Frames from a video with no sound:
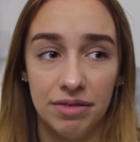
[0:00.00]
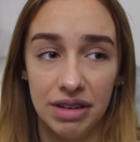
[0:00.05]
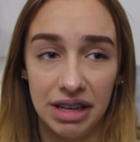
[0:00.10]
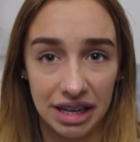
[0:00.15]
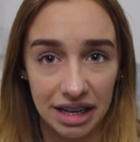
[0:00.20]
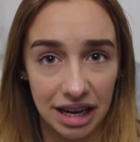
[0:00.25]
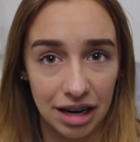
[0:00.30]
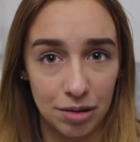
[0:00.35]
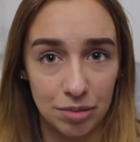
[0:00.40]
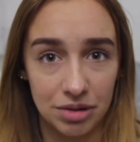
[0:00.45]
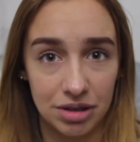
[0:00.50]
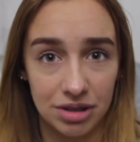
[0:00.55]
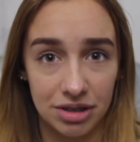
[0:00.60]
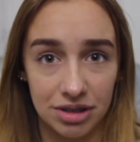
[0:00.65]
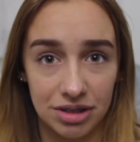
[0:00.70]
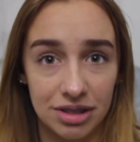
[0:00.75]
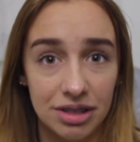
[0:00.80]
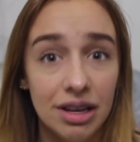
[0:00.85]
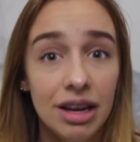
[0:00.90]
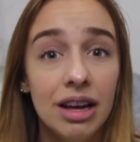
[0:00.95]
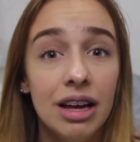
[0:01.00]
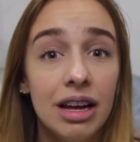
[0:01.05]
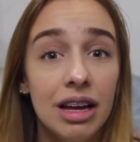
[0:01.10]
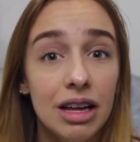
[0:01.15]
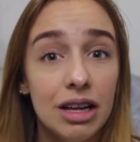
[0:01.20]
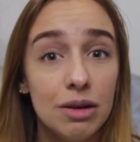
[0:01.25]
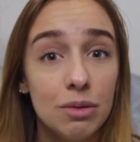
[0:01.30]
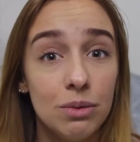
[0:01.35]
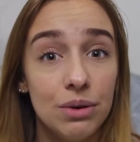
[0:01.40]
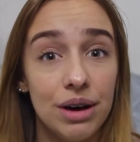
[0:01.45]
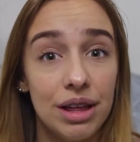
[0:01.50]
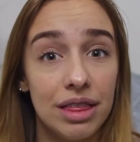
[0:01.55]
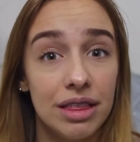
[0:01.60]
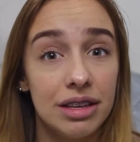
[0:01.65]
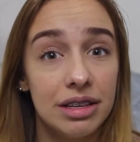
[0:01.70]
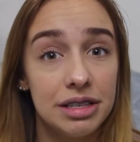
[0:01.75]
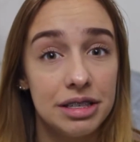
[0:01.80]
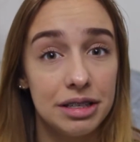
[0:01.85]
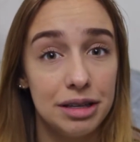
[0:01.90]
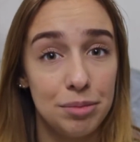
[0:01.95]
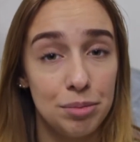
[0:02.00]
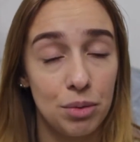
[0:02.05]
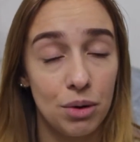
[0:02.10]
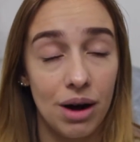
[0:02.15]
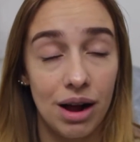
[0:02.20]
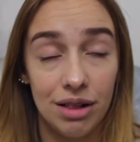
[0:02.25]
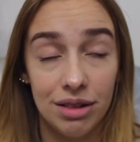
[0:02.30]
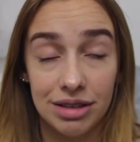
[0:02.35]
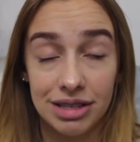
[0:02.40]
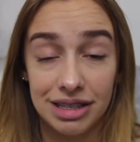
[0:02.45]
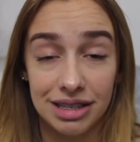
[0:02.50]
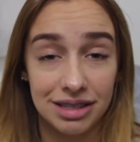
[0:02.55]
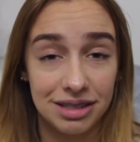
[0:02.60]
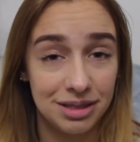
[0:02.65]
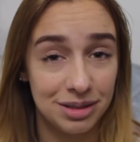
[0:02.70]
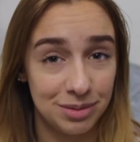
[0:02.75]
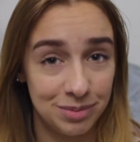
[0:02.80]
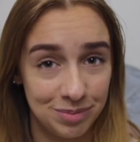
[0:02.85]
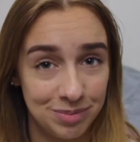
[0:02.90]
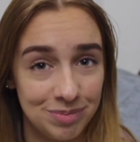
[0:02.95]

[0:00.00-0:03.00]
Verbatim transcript: encounters with sleep paralysis.